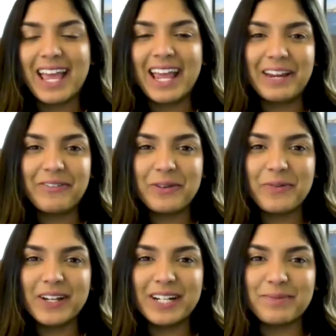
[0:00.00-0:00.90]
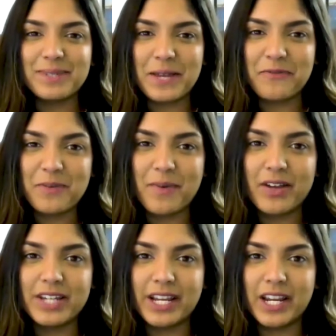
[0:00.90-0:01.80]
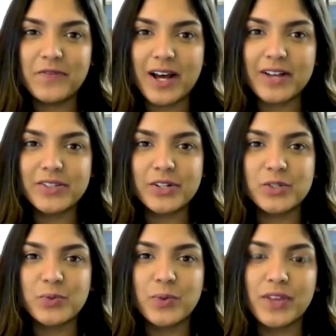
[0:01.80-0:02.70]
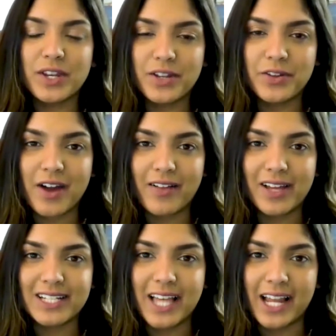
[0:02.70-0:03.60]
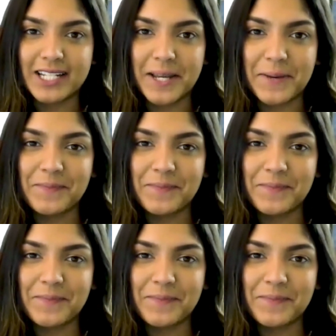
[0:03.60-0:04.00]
Hey everyone, I'm Sam from Ally Tech Advisors with another Ally Tech tip.